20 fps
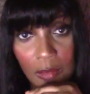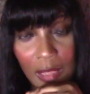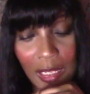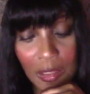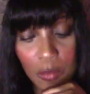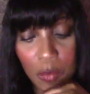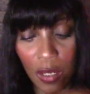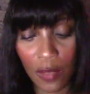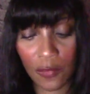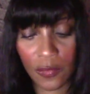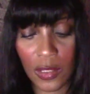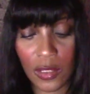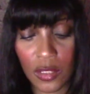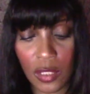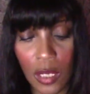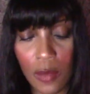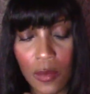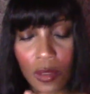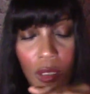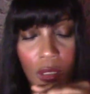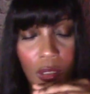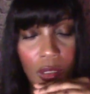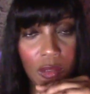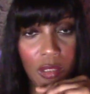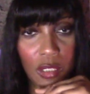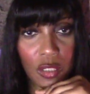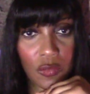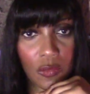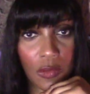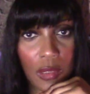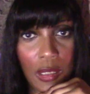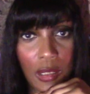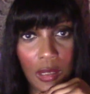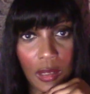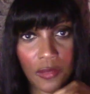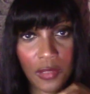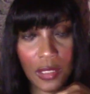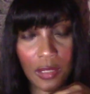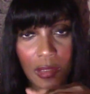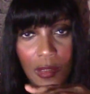That's why I think's going on in this reading.
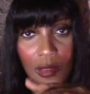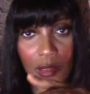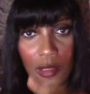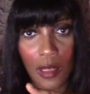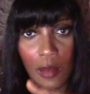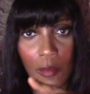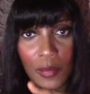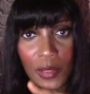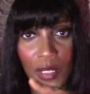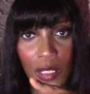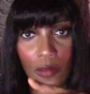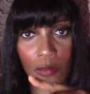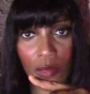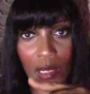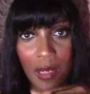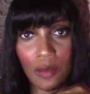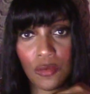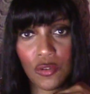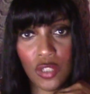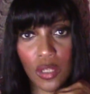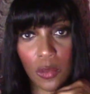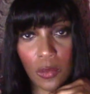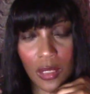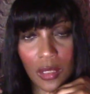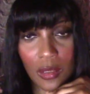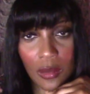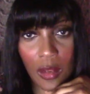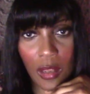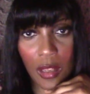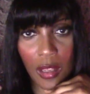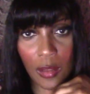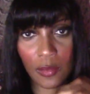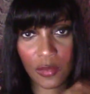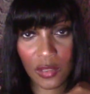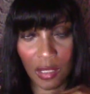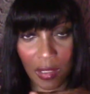I think there's somebody around you in uh,